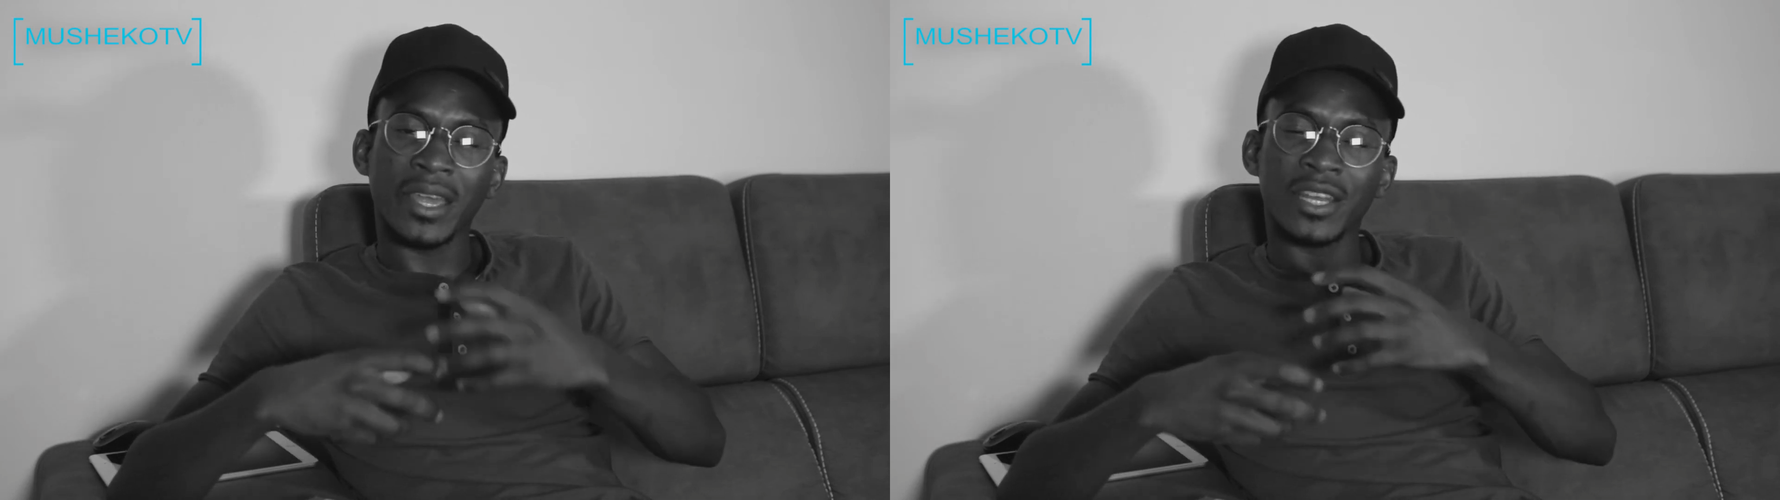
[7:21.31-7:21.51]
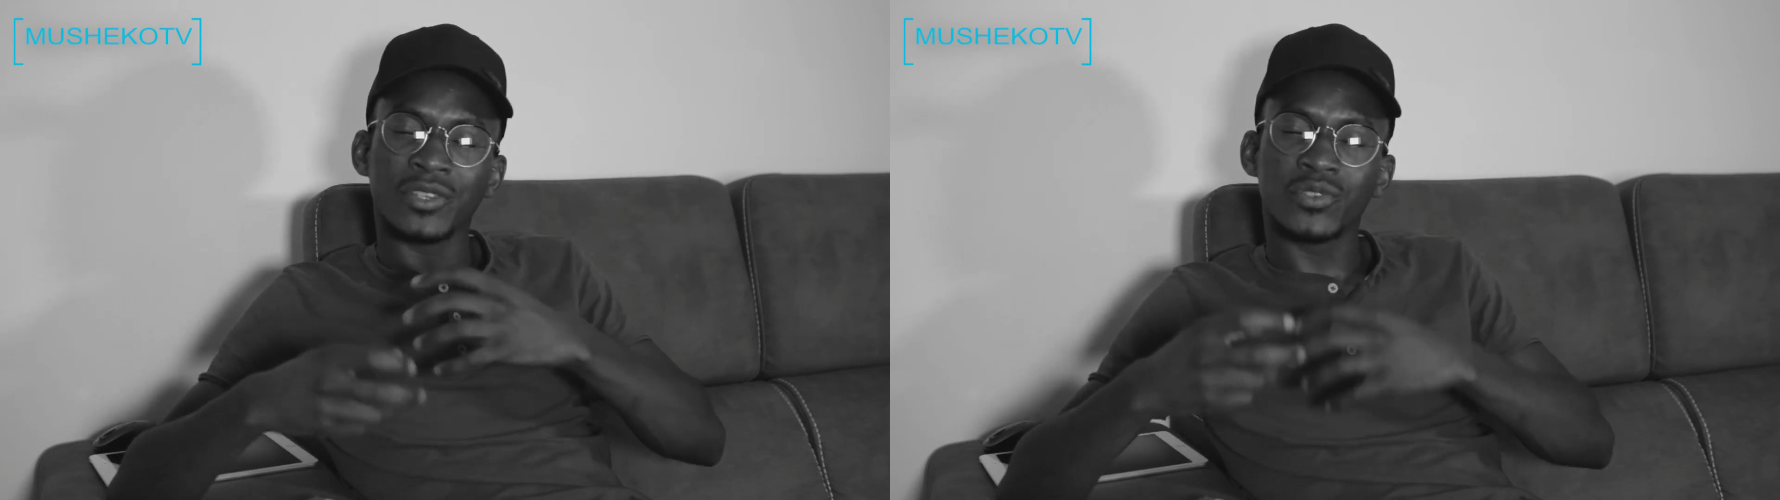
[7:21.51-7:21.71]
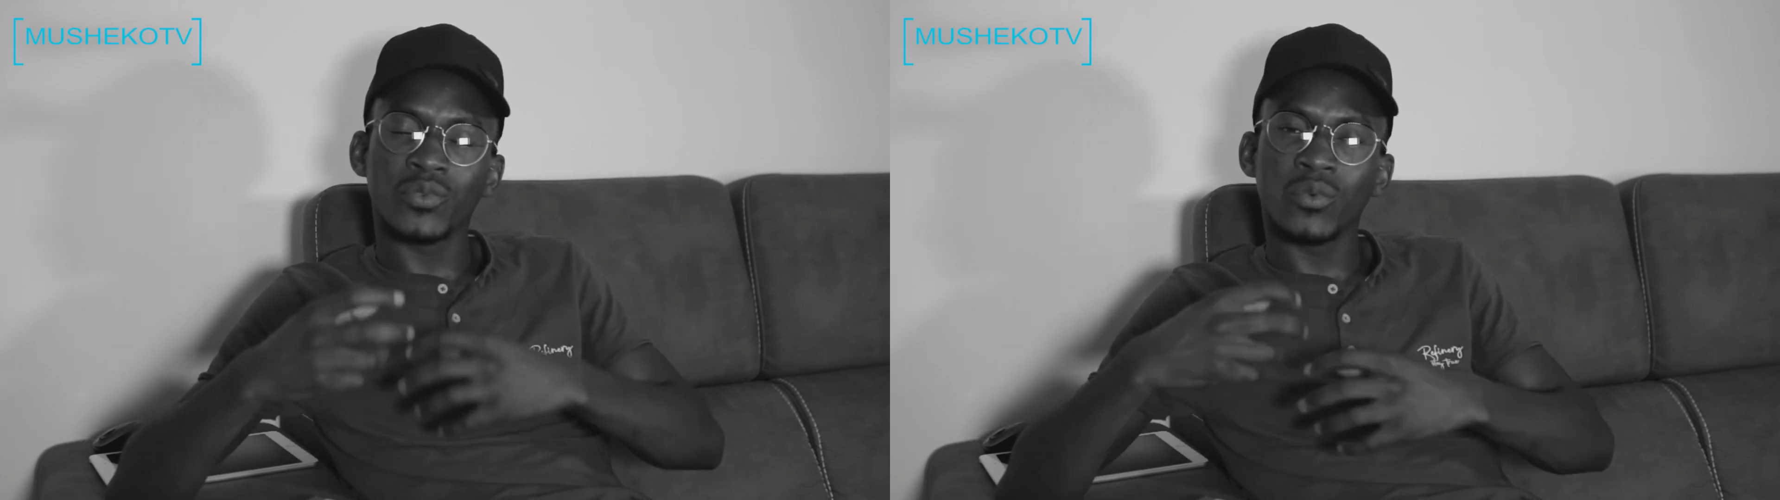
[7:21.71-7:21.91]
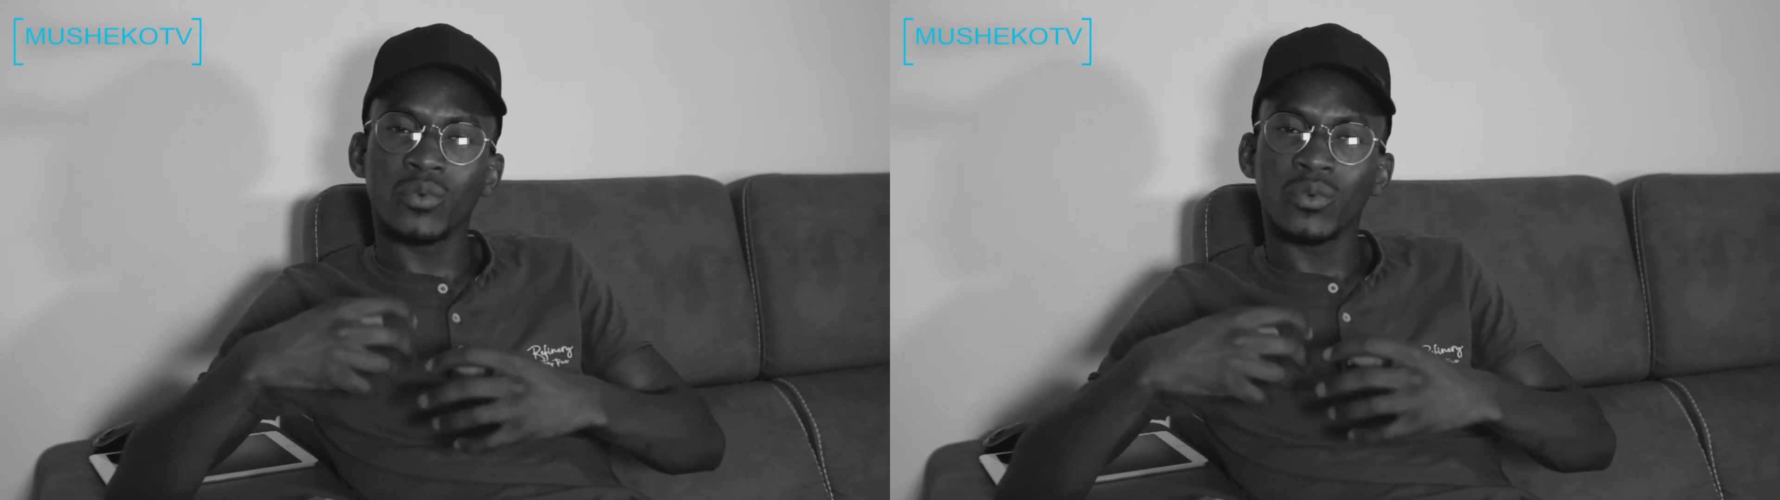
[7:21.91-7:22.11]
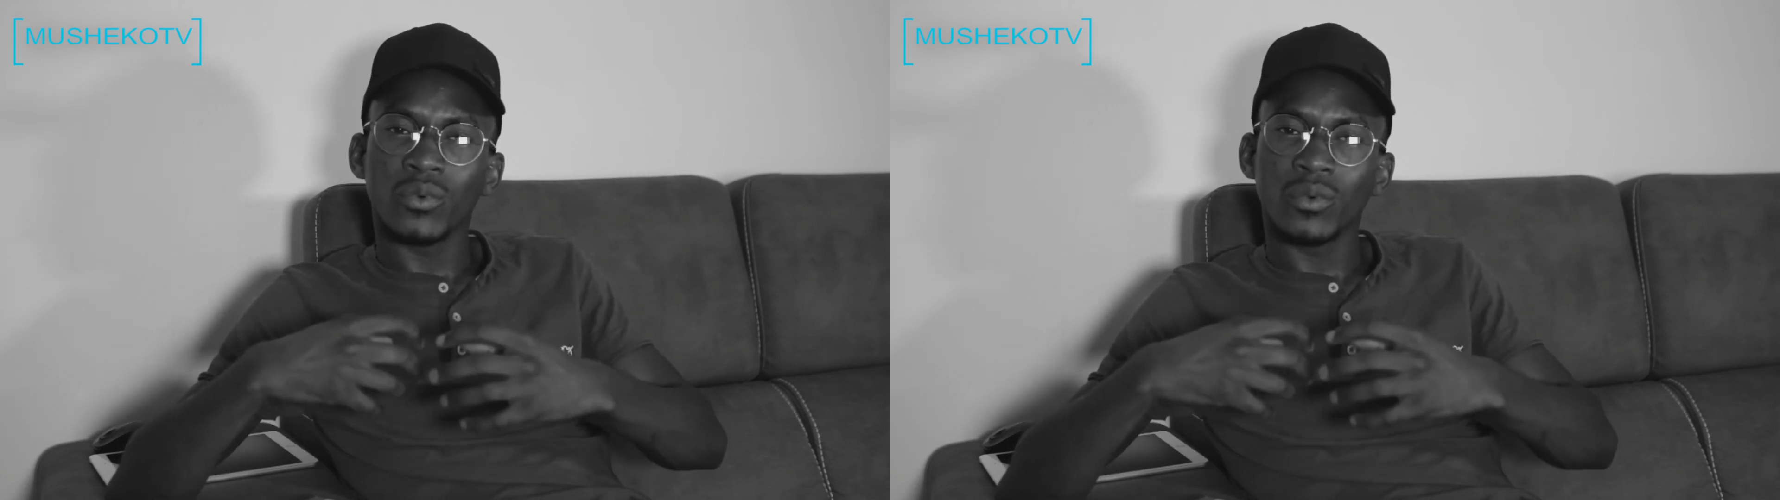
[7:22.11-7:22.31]
into
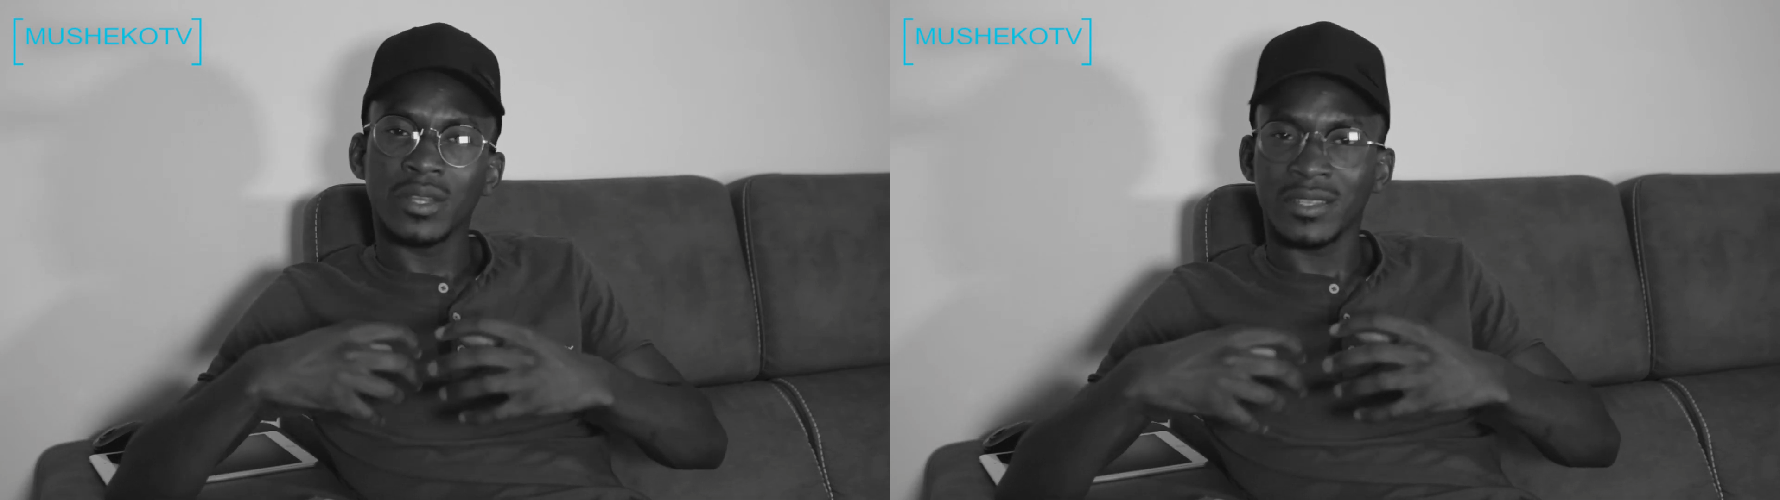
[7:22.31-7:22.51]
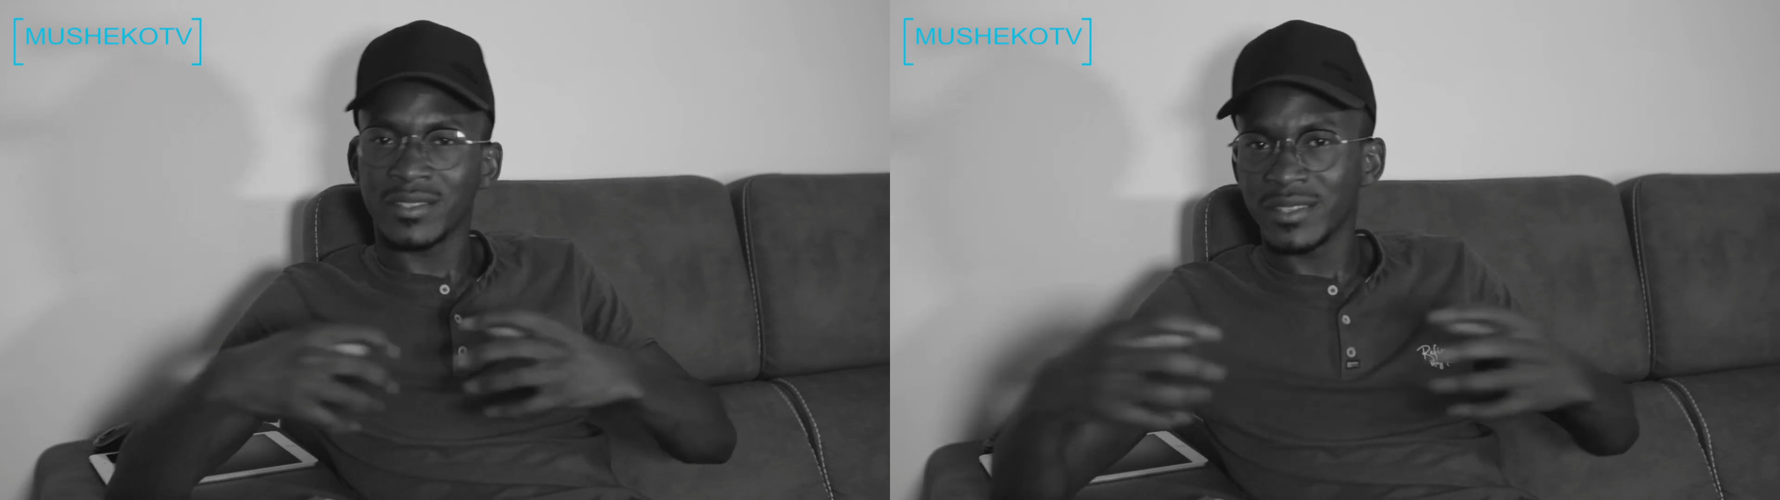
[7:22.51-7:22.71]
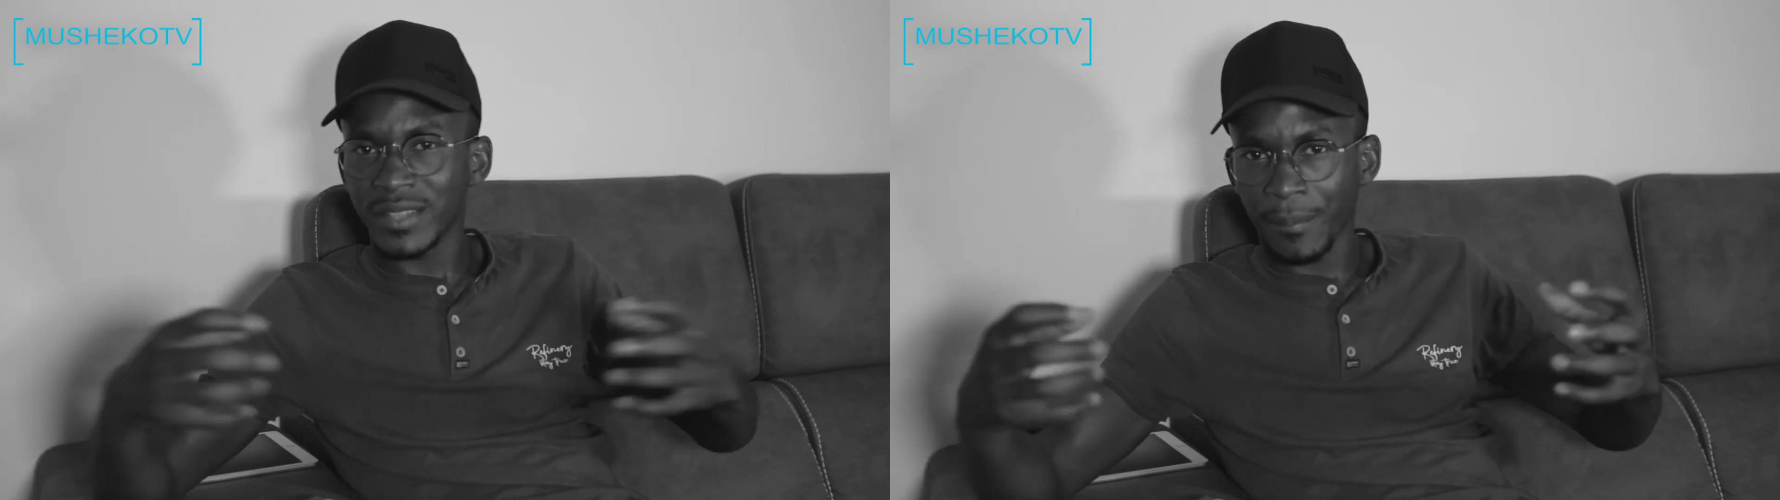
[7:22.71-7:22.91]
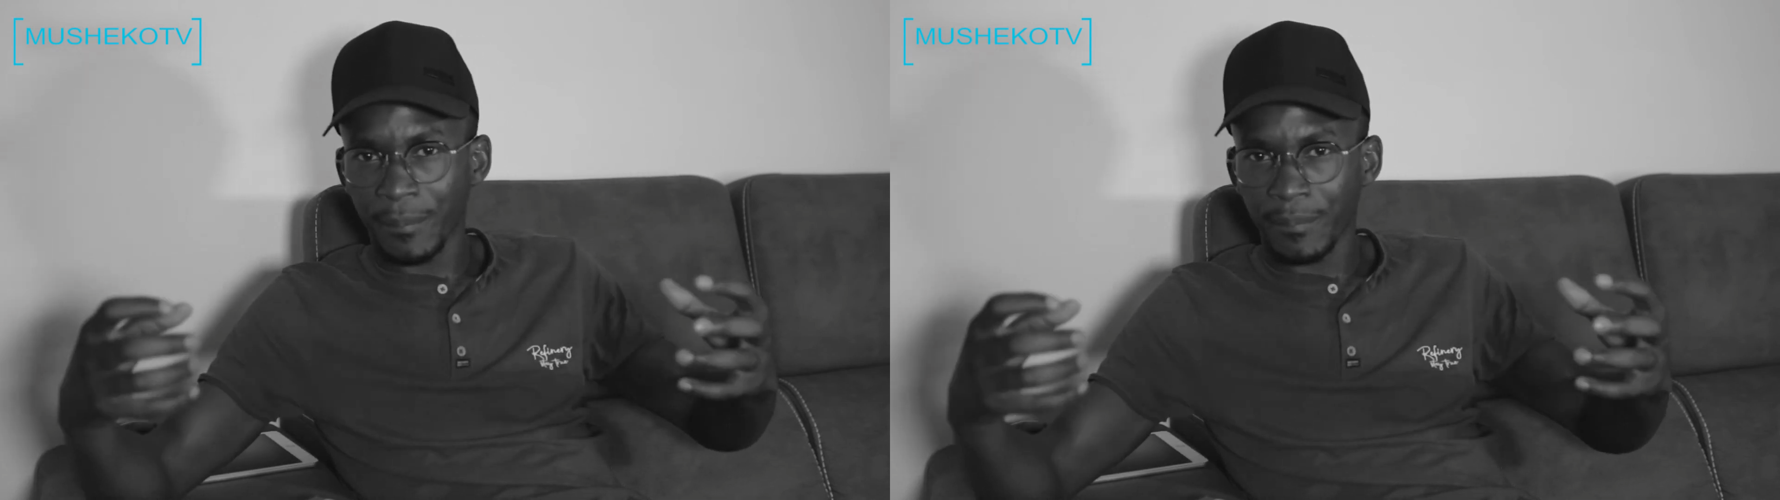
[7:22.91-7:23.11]
the system.